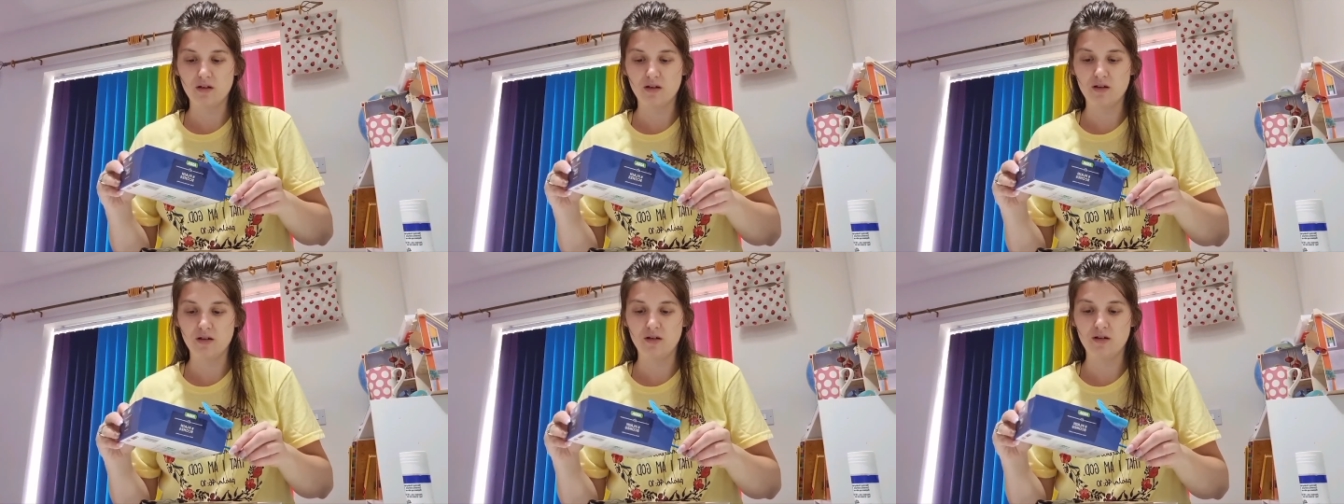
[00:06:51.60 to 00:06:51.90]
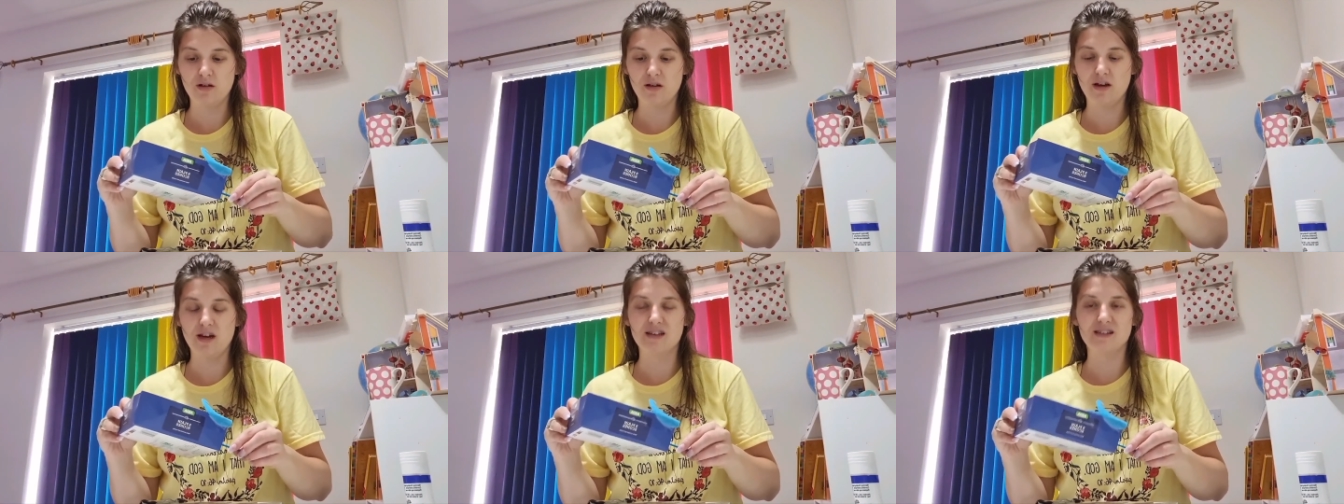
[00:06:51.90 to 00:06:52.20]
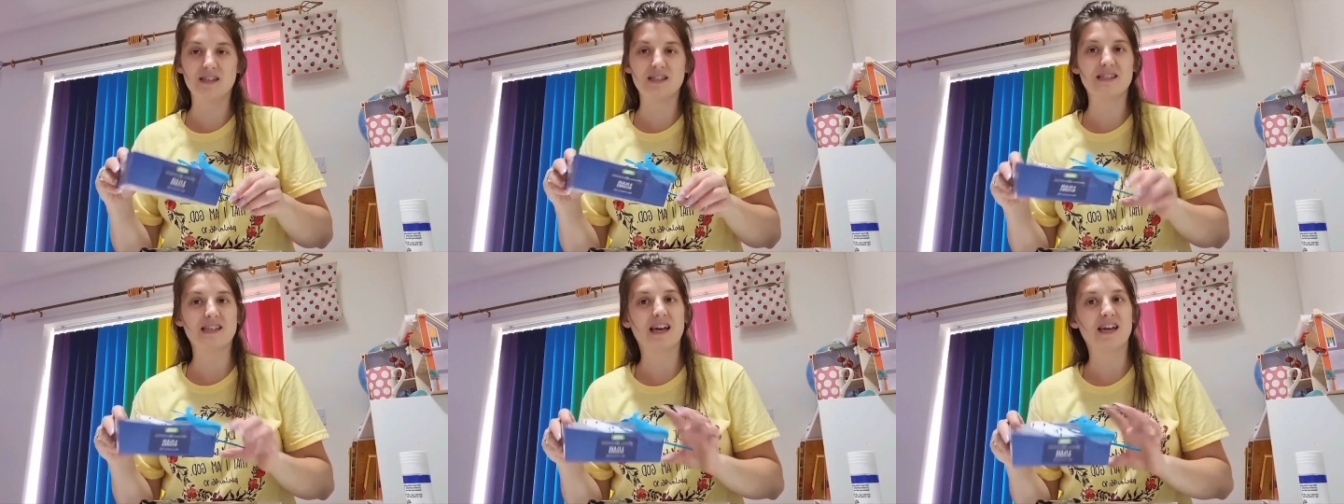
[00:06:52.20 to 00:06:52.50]
As I
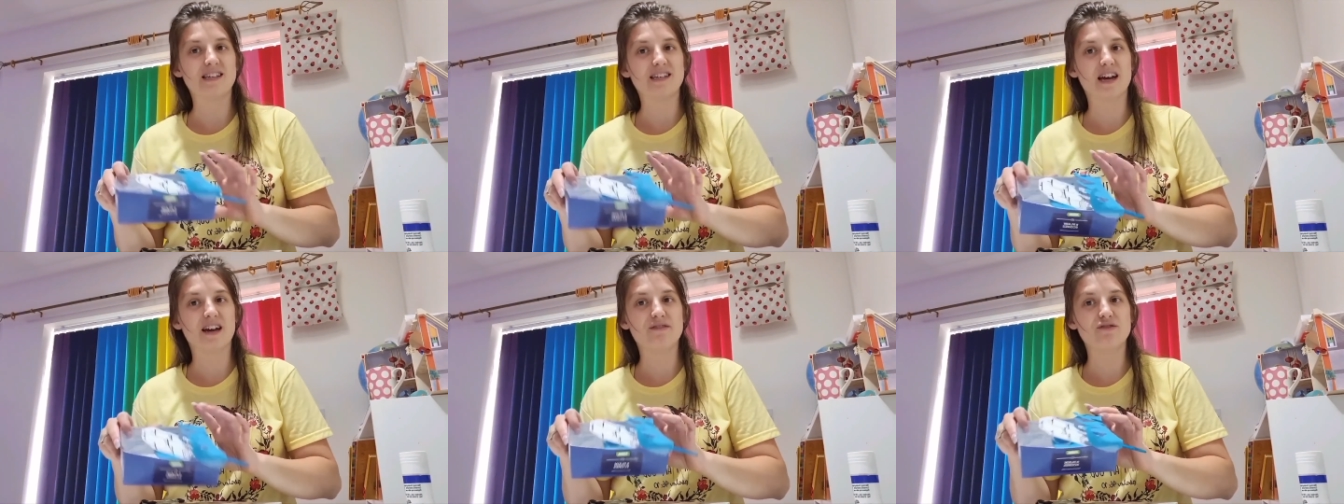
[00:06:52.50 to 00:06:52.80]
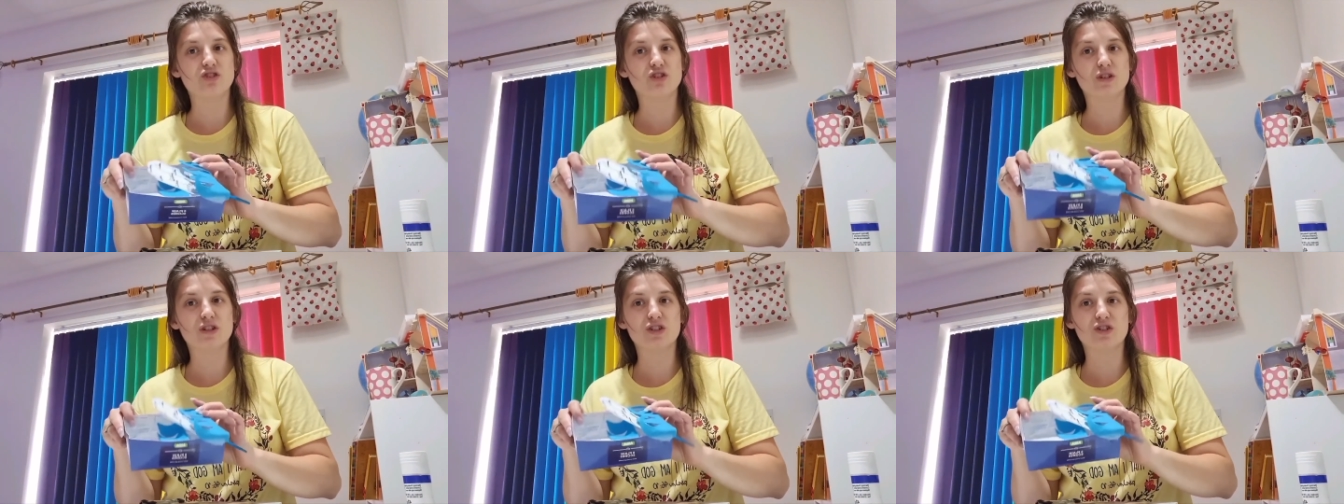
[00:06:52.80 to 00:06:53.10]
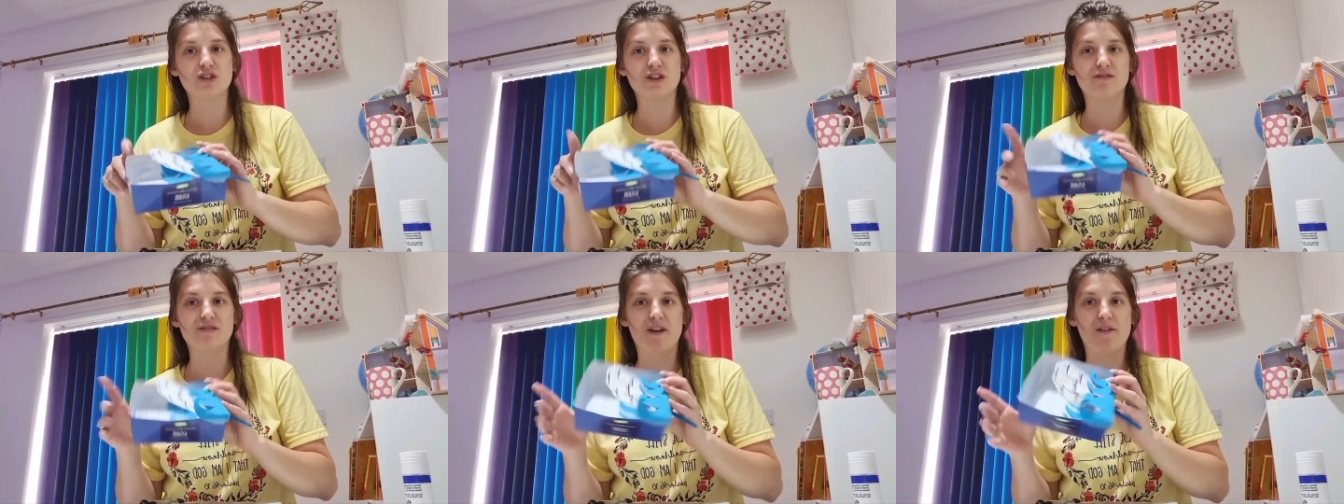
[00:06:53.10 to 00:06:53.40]
said, I've just done a
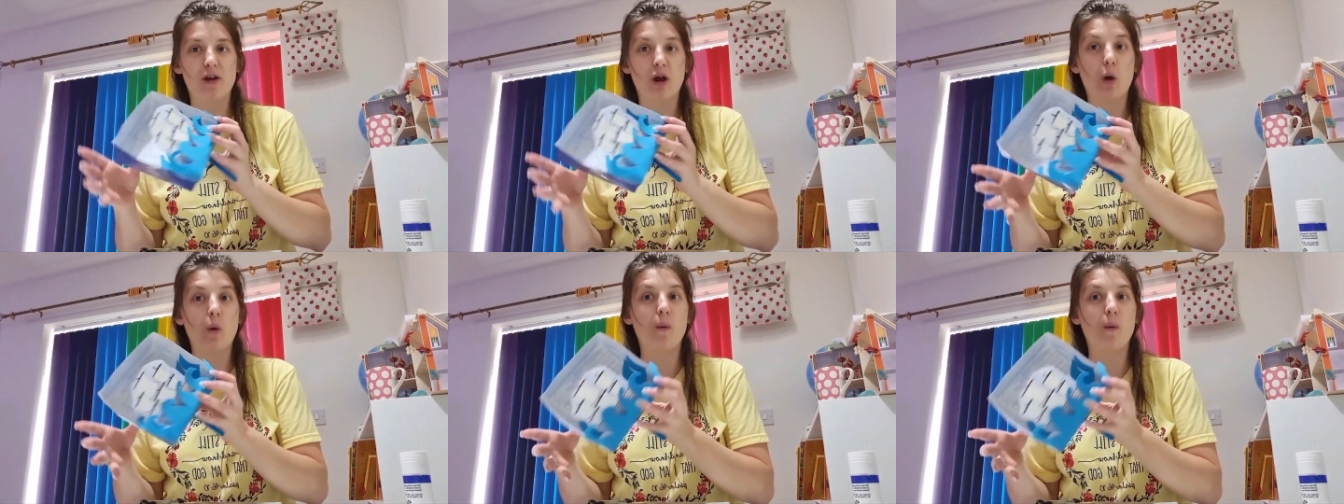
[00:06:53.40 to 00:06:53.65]
very quick